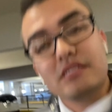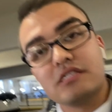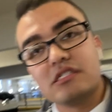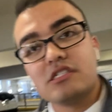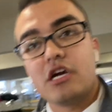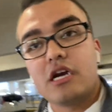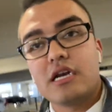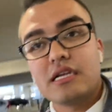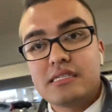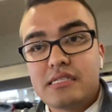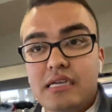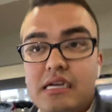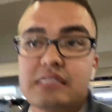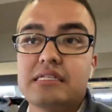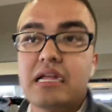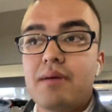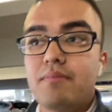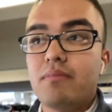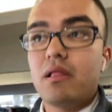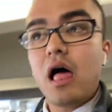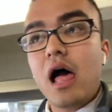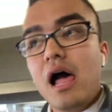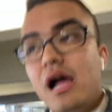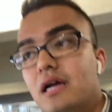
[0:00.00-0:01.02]
and start a 6-day
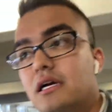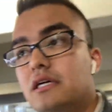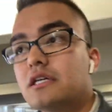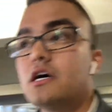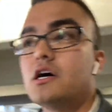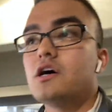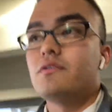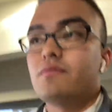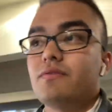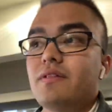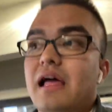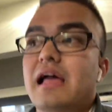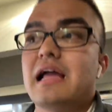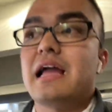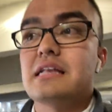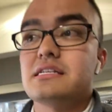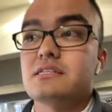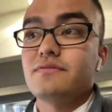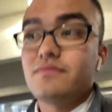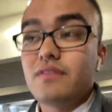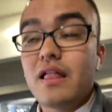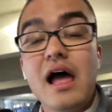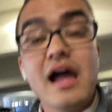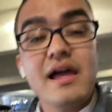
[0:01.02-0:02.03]
block. Hopefully I get to
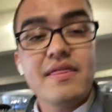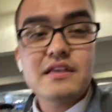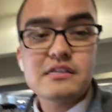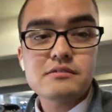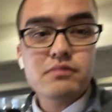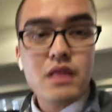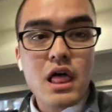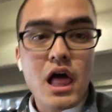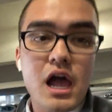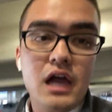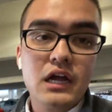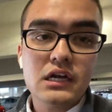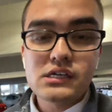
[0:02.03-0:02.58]
fly this block.